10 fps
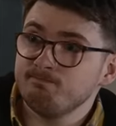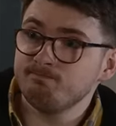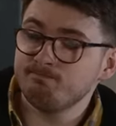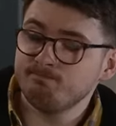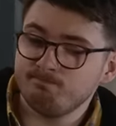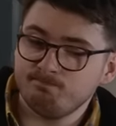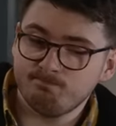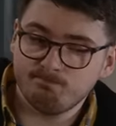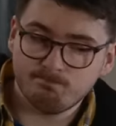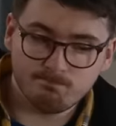
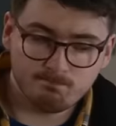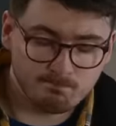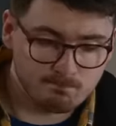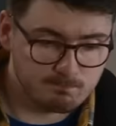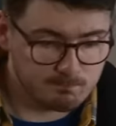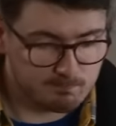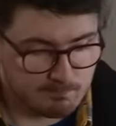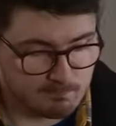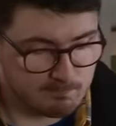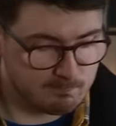
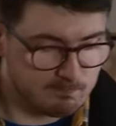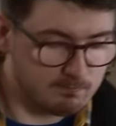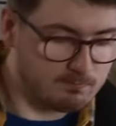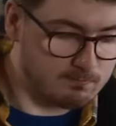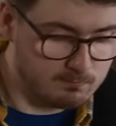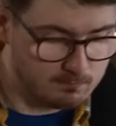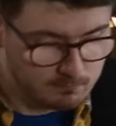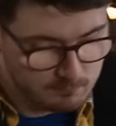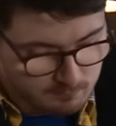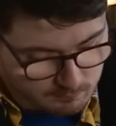
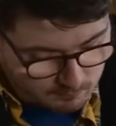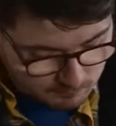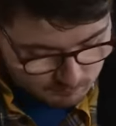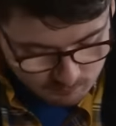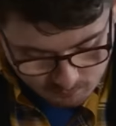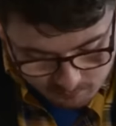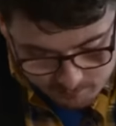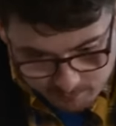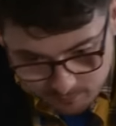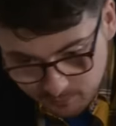Nothing is said.